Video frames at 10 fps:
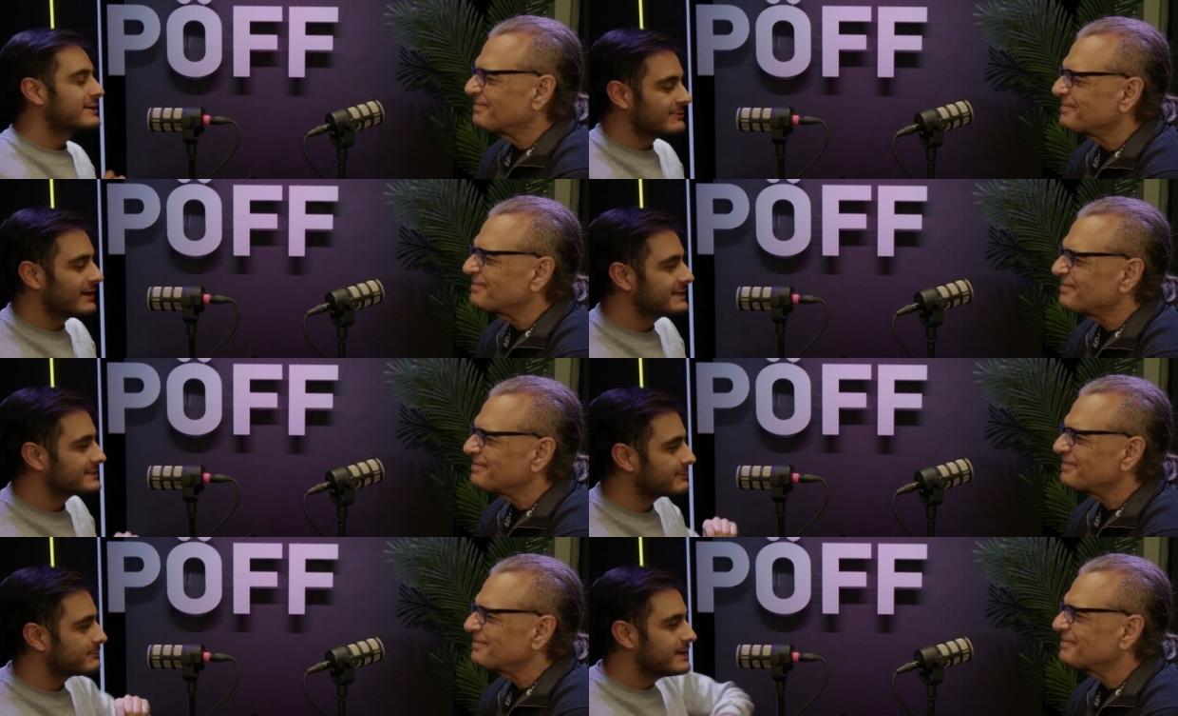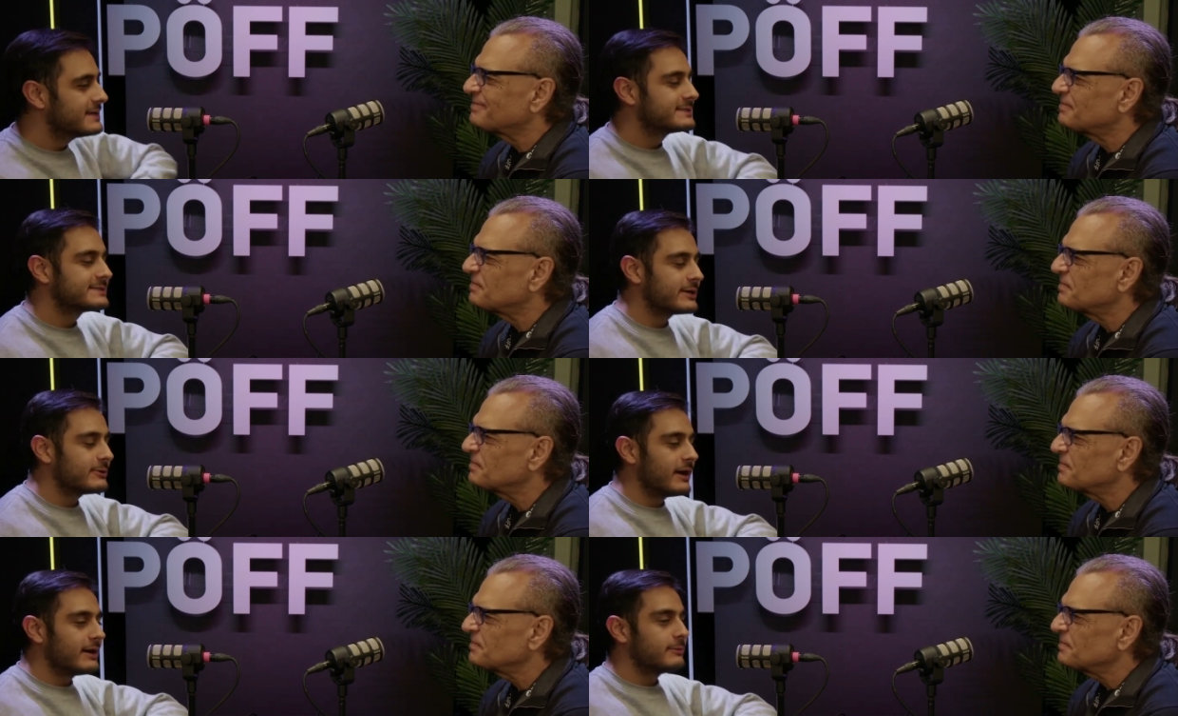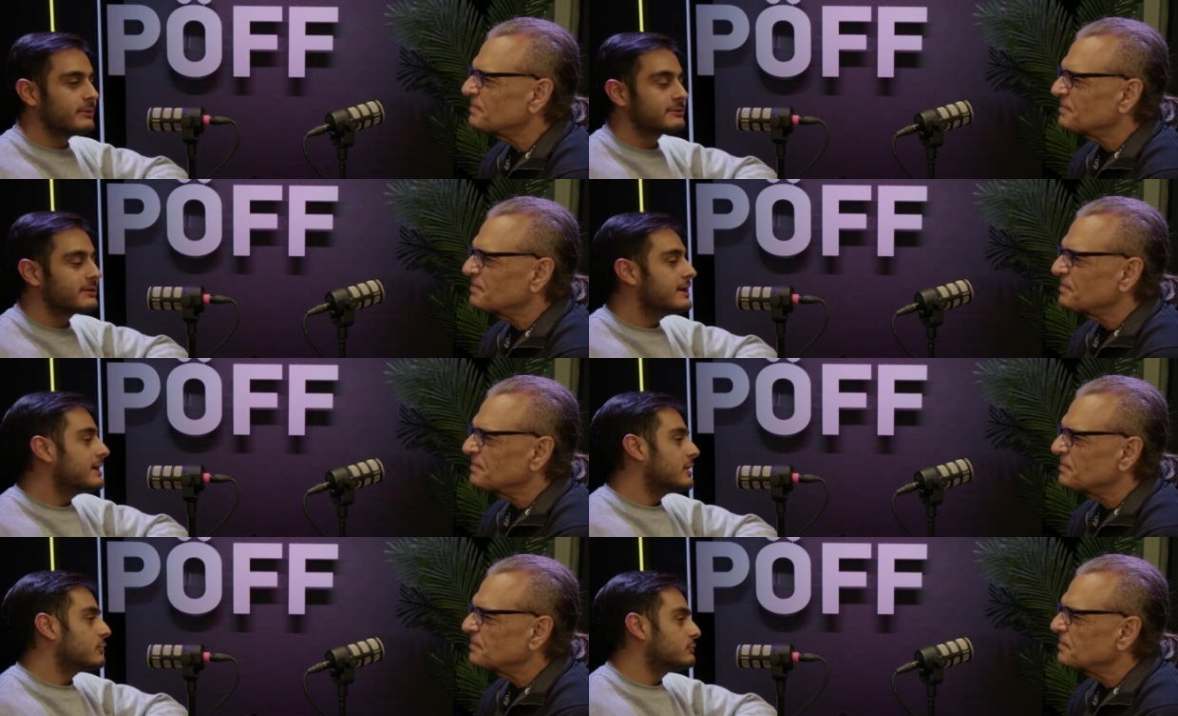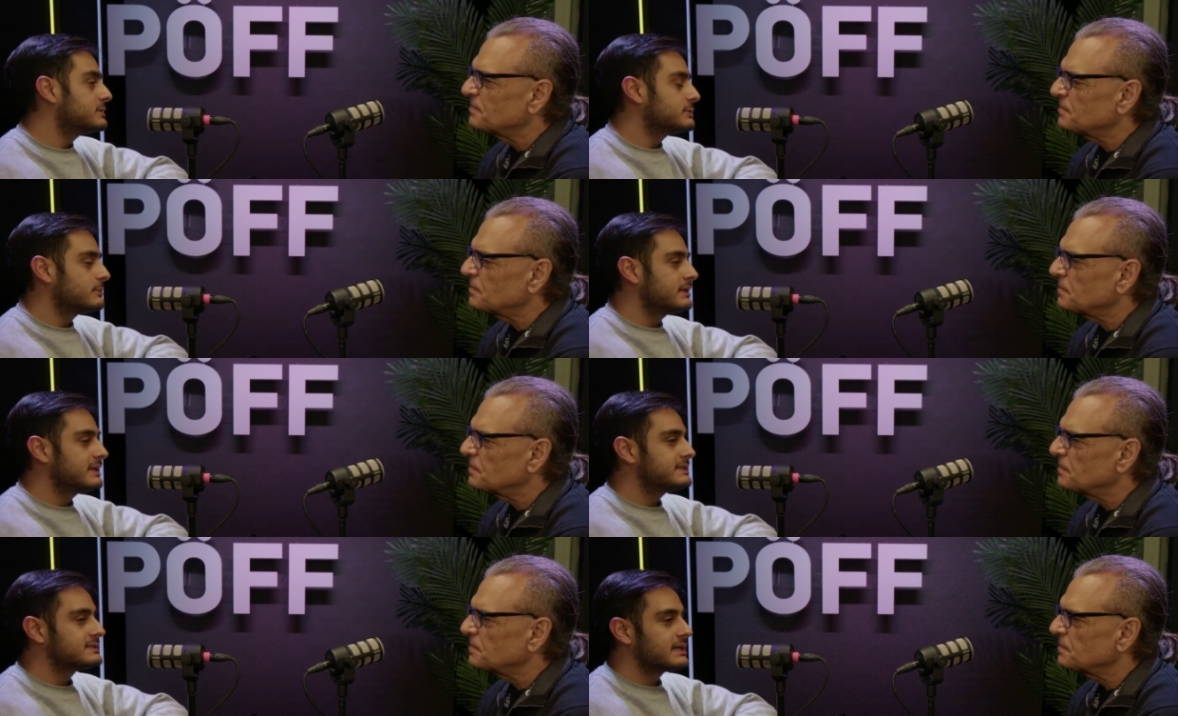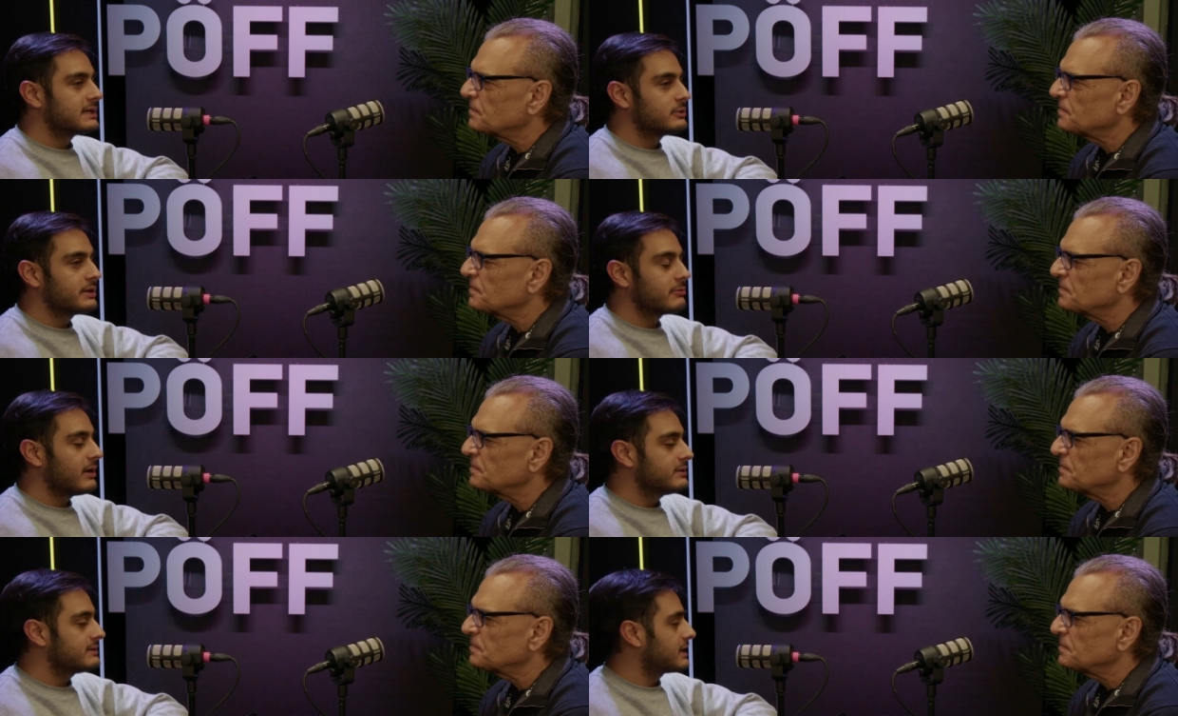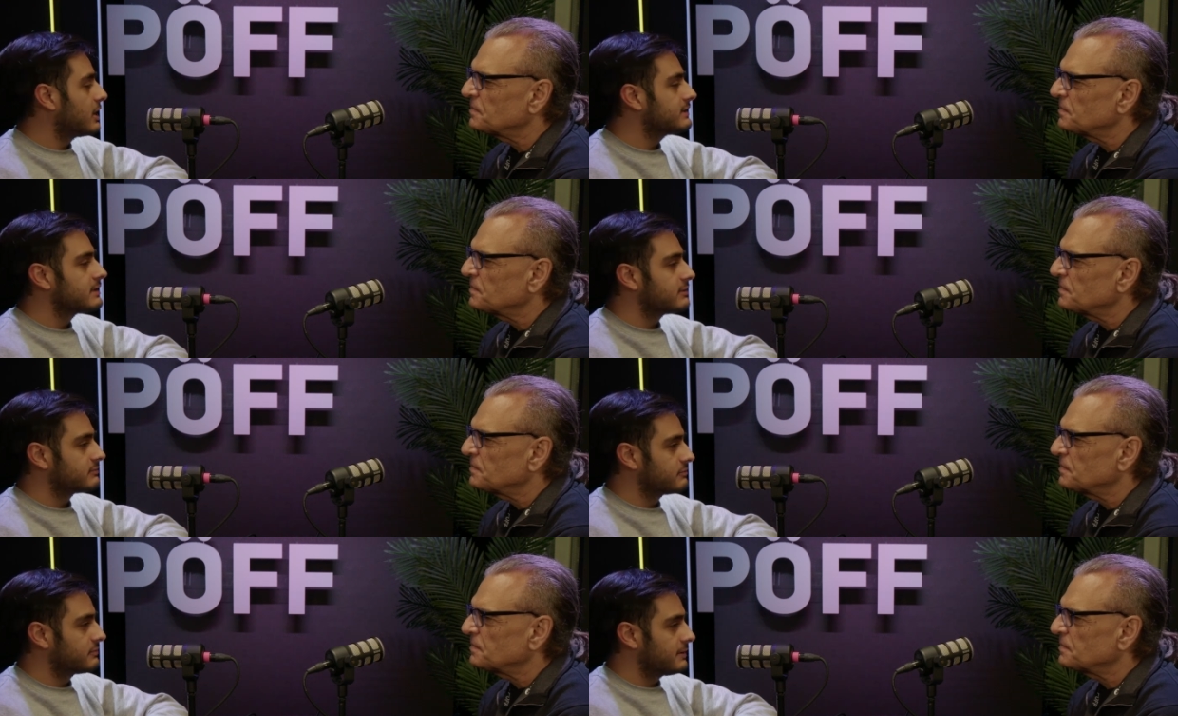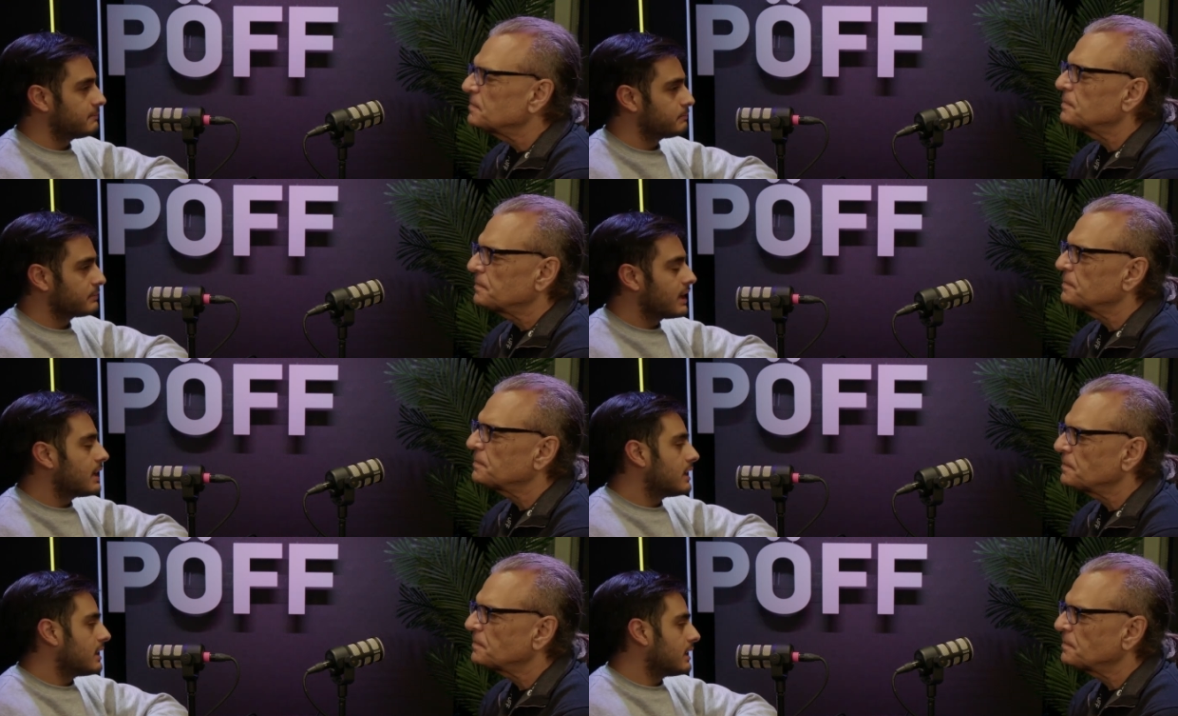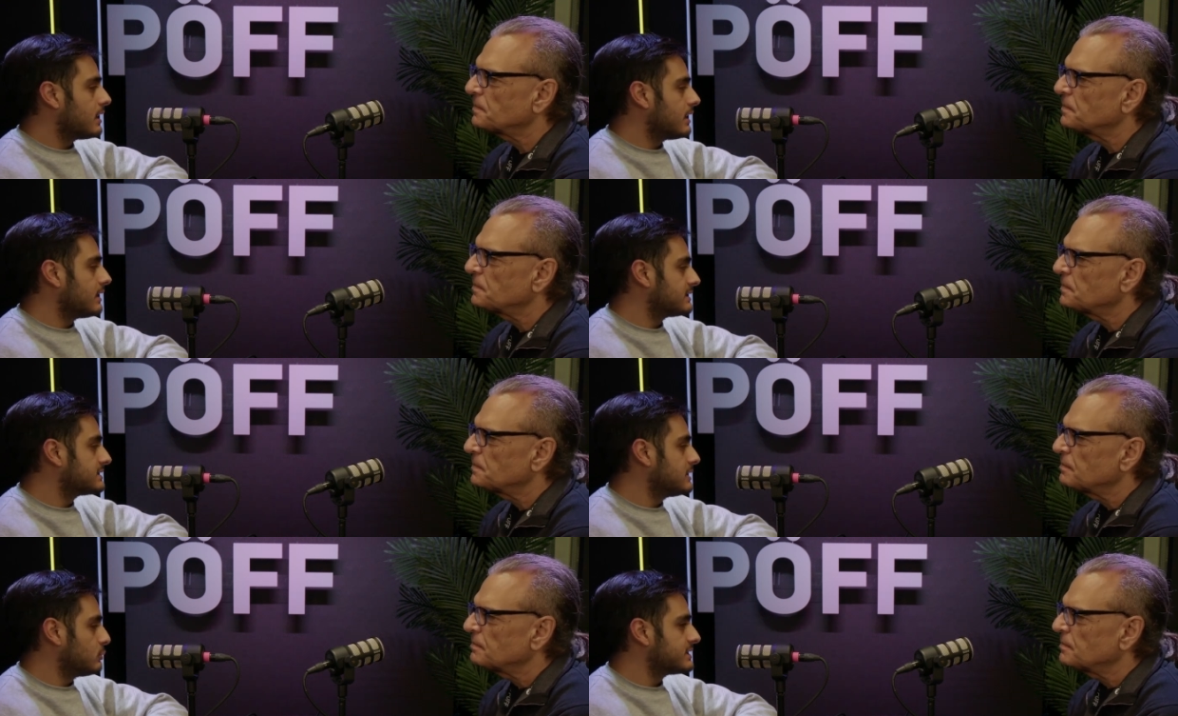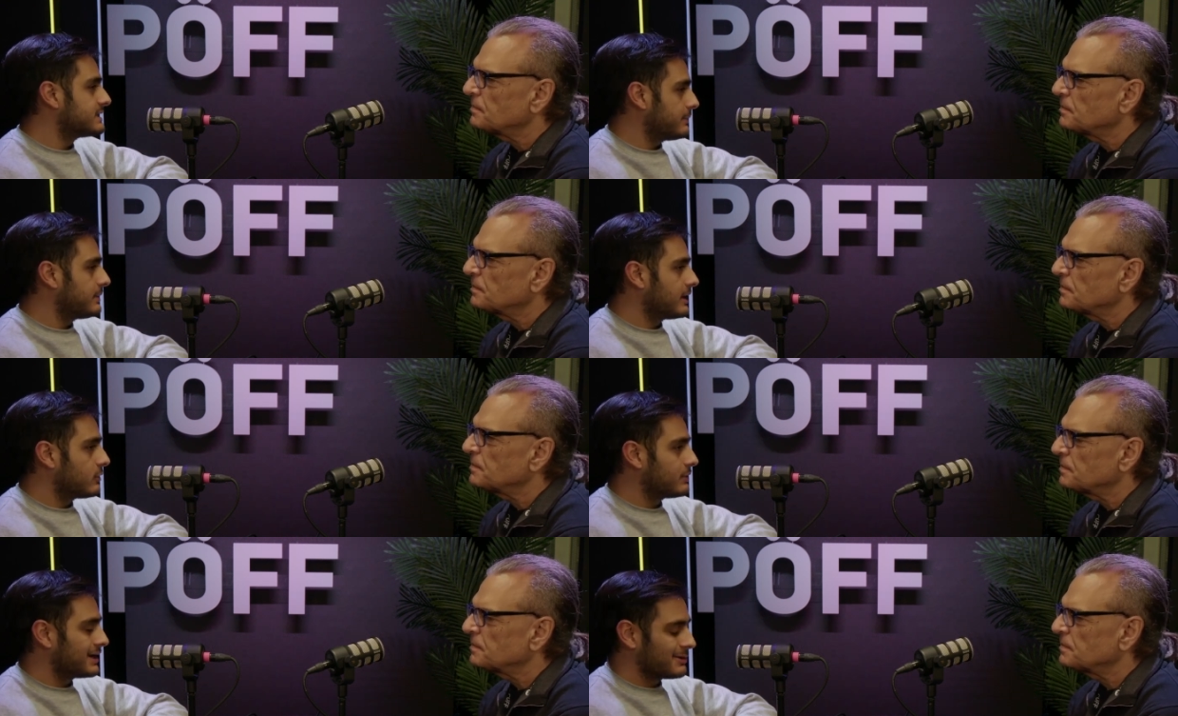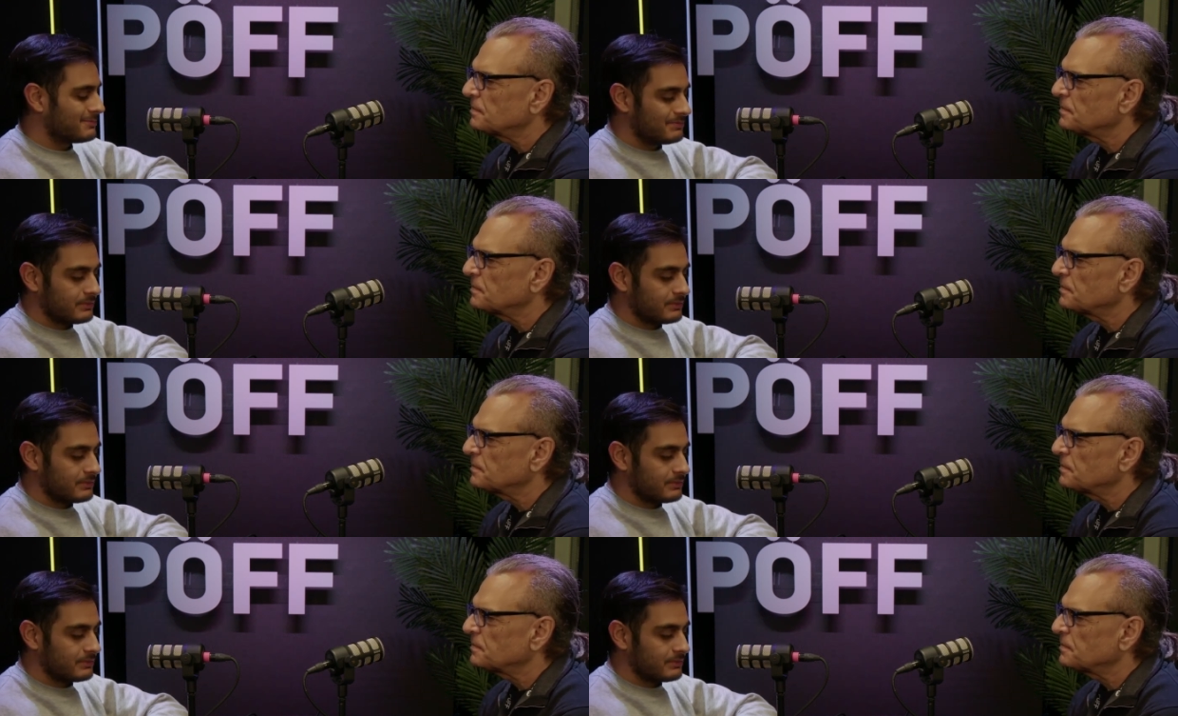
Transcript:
Speaker 1: great job. So, uh, but uh, first of all, let's uh, look around the content of the film uh, and see what is happening over there.